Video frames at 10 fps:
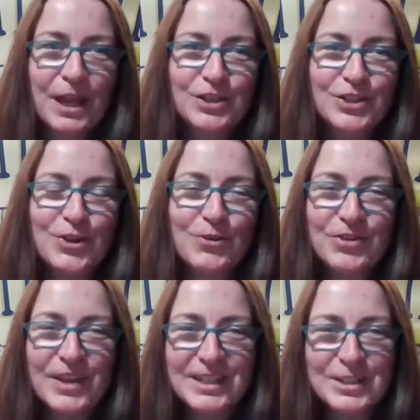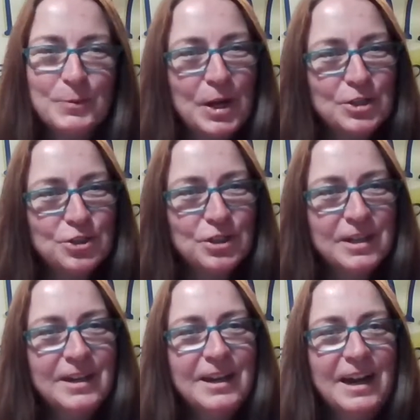So thanks so much.
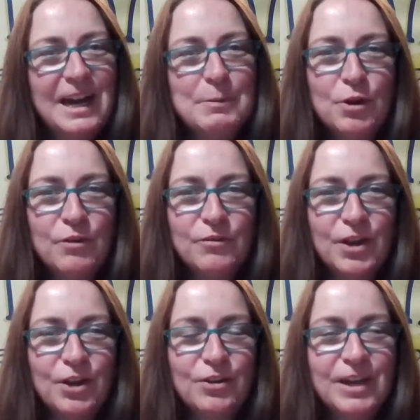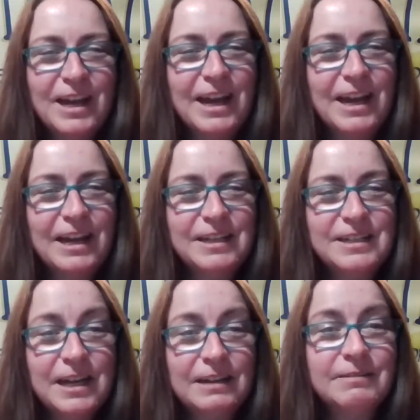I'm off now, and
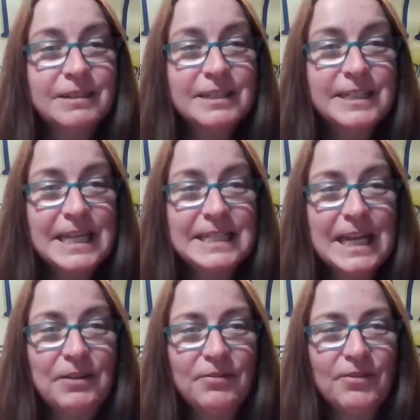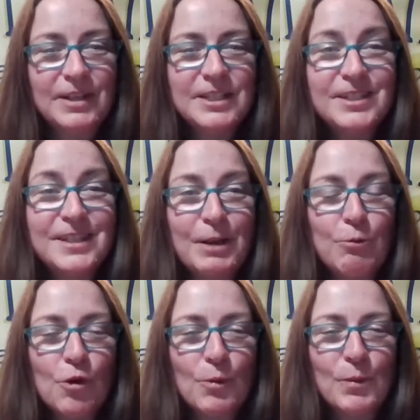stay safe, stay
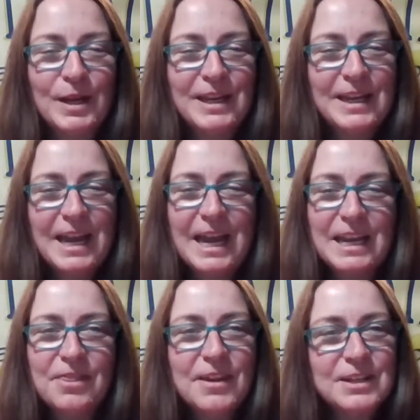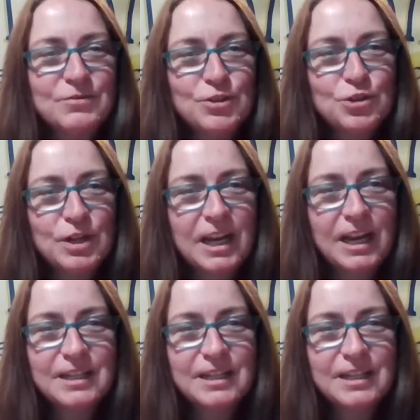warm, and thanks for joining